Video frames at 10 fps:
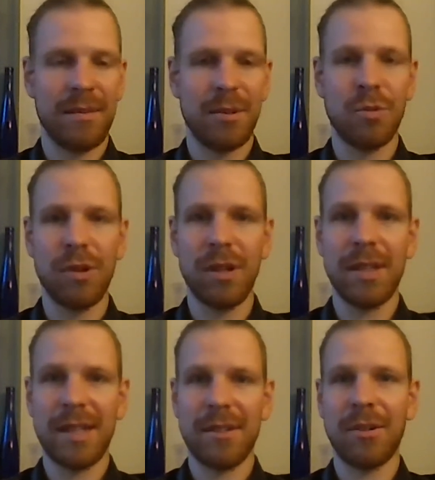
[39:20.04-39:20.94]
tool
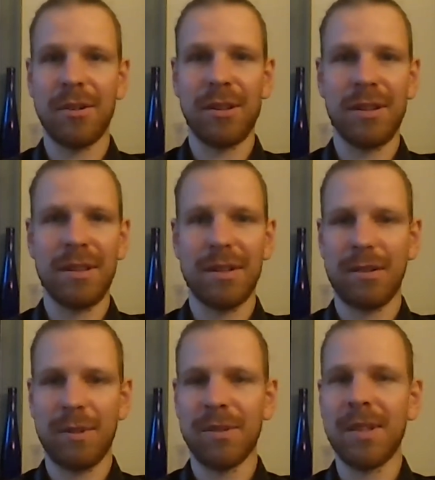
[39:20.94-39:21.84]
that the whole
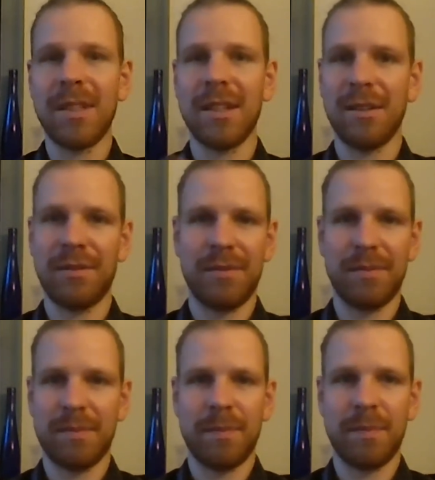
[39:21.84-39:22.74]
community of
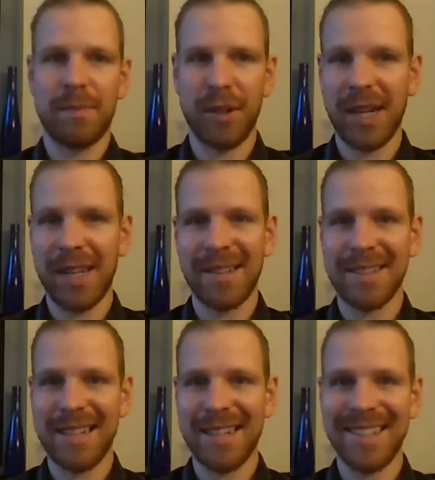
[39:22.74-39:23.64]
brain
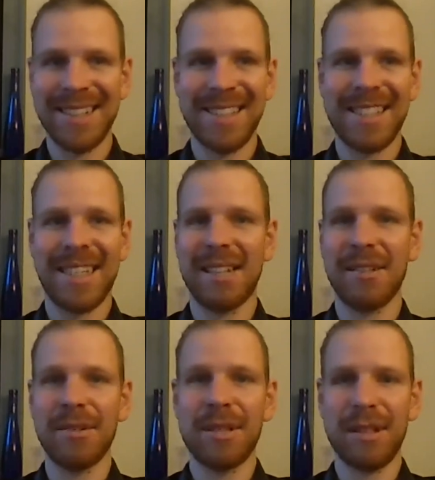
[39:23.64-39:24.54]
scientists can
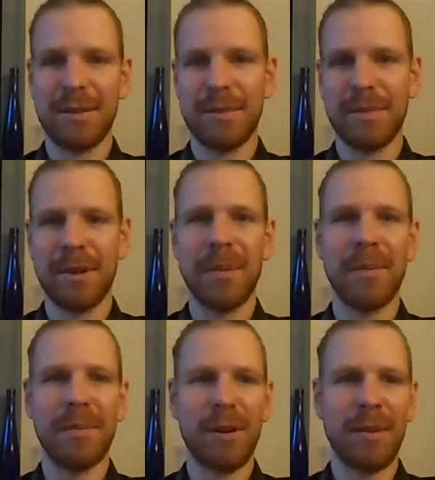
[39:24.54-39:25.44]
use. There's
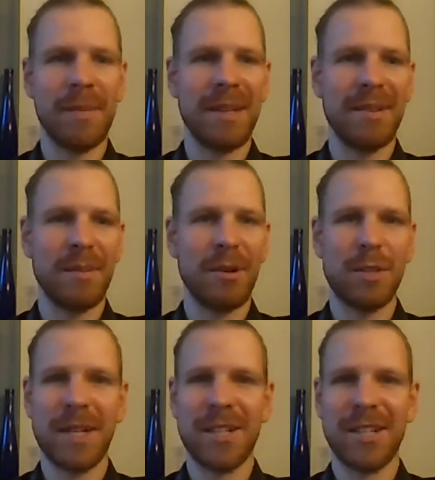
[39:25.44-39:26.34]
probably even more
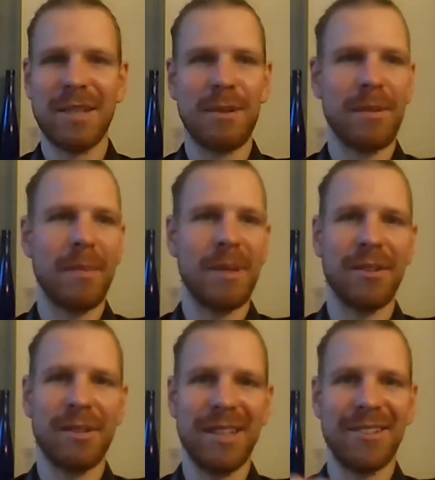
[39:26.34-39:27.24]
specialists, probably
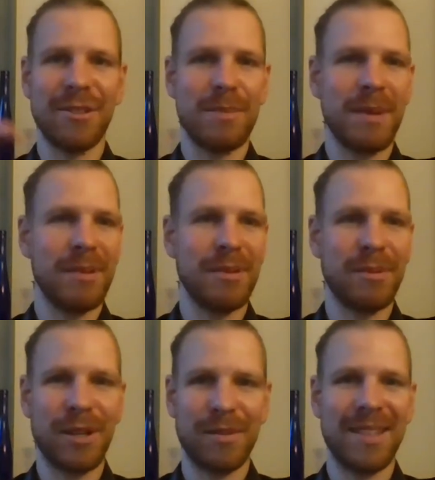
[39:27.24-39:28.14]
only those people who
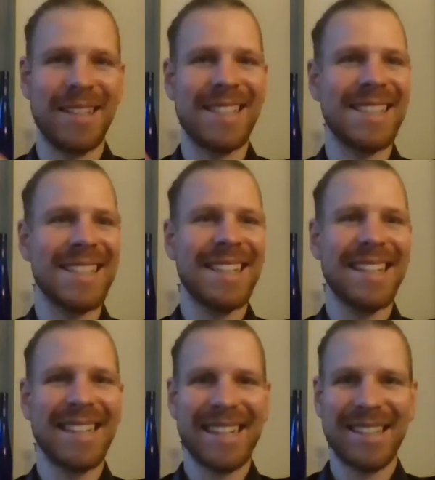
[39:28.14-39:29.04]
work with this
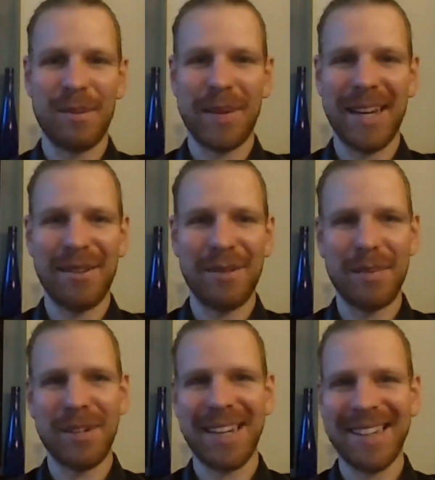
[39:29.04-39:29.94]
domain of the
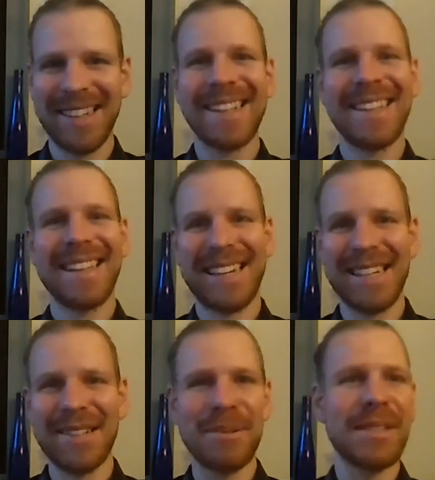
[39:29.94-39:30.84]
brain they
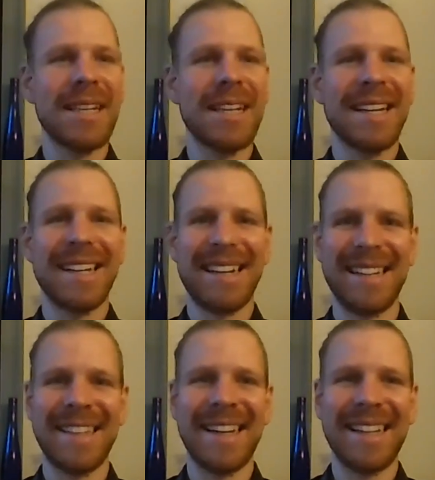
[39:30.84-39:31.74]
can use.
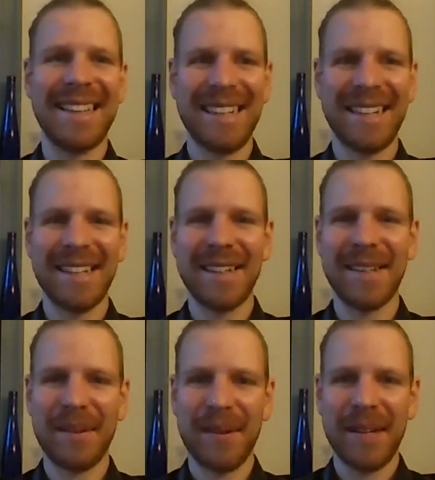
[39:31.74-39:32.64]
And then
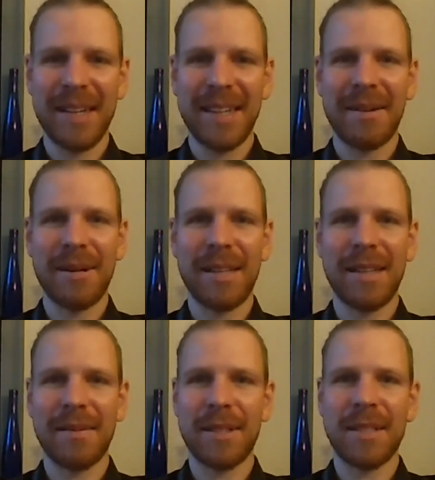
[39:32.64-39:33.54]

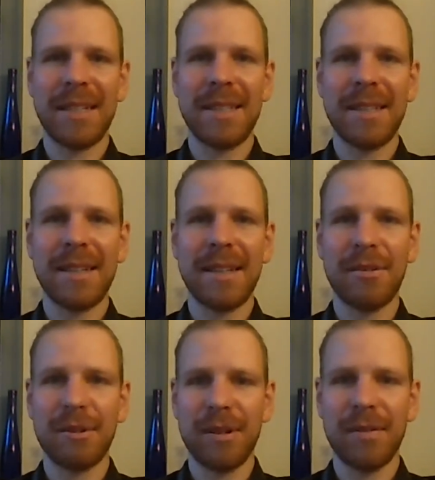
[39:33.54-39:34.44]
was another
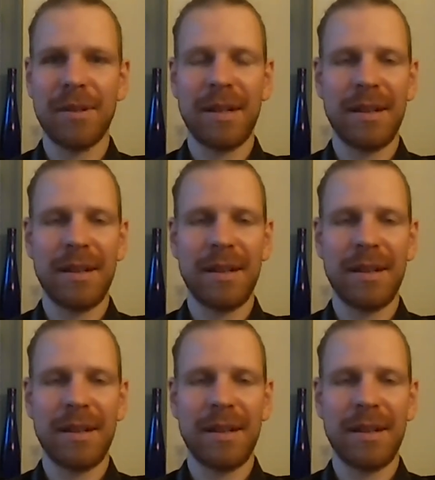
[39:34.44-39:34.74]
cool